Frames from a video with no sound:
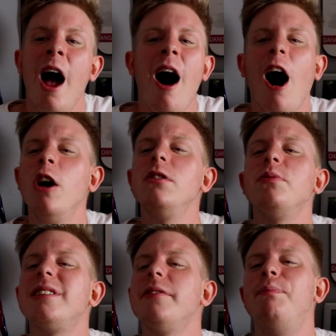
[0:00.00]

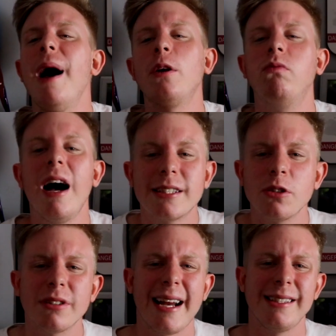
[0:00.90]
100% better
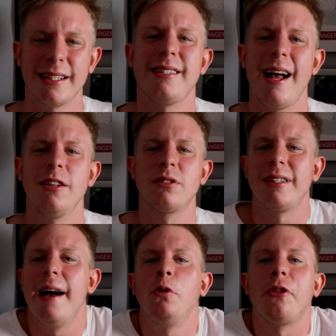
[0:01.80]
wrestler than AJ Styles
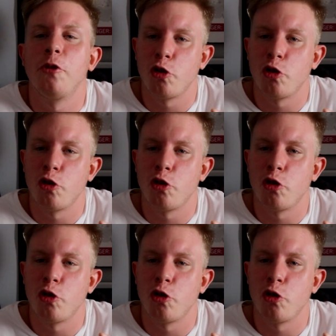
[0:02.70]
could ever